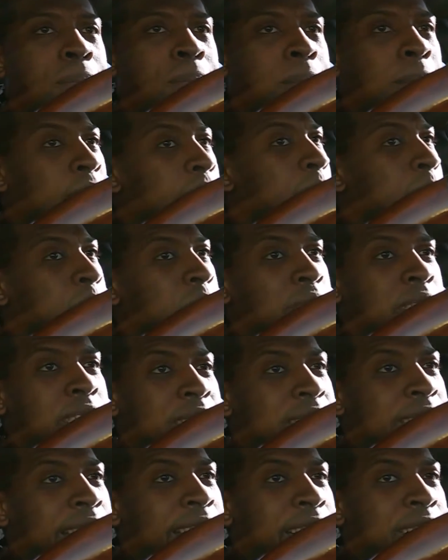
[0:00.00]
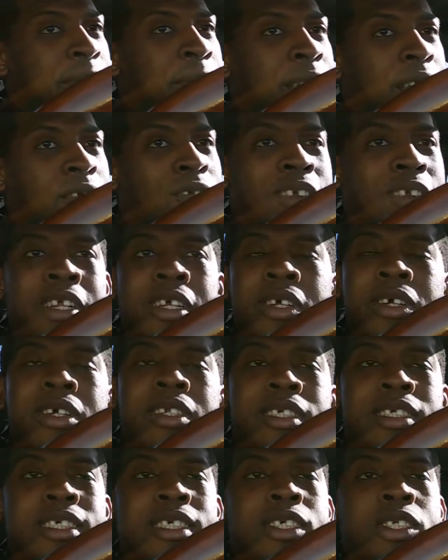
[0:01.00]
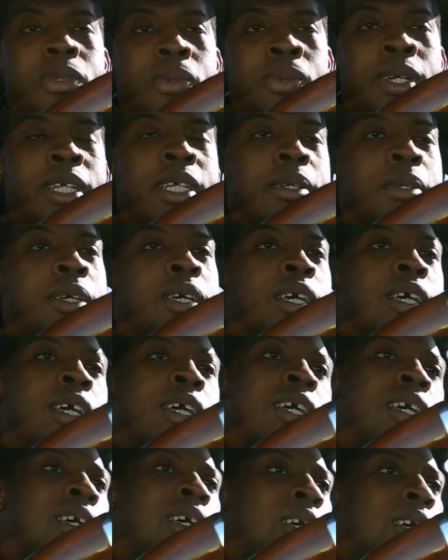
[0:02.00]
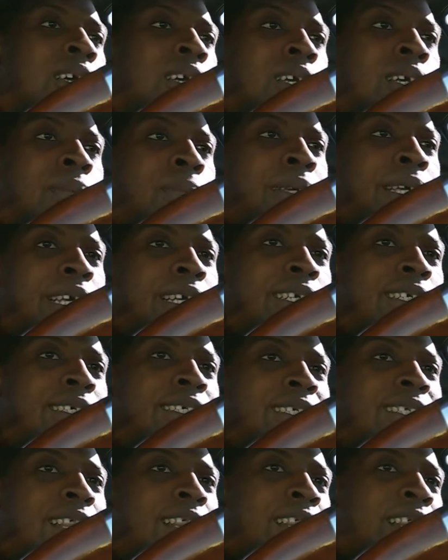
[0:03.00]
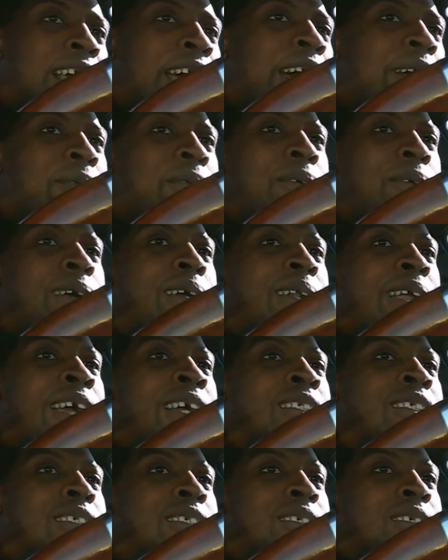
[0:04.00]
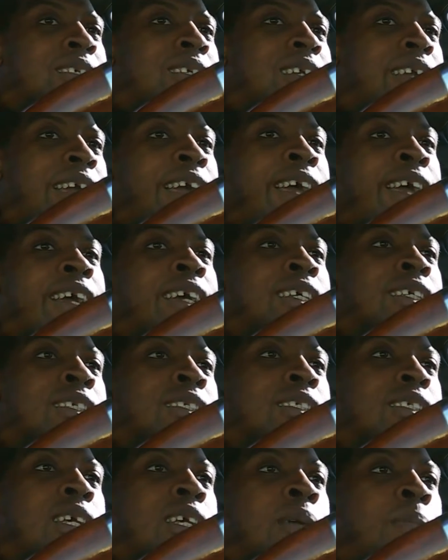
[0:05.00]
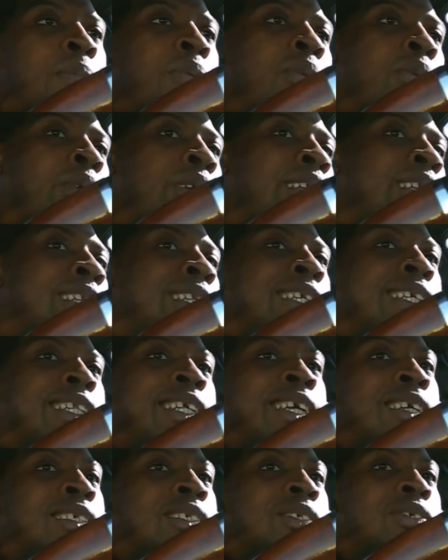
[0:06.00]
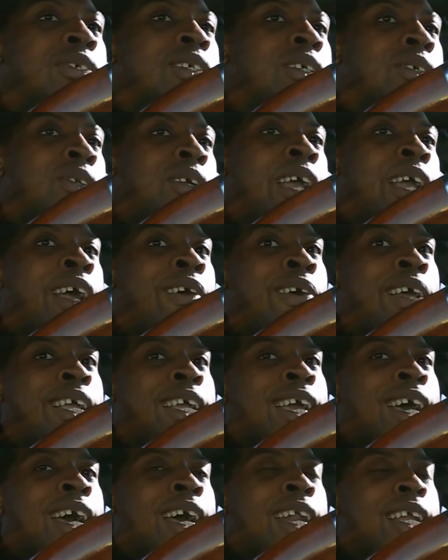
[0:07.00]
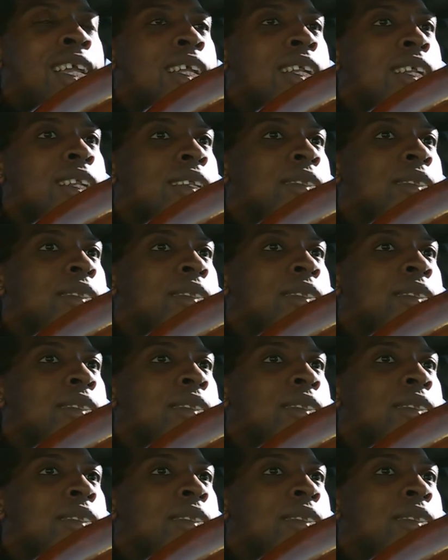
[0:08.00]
But I'm really excited to make a video on the C20 because that one actually has a pretty neat history on how I got it.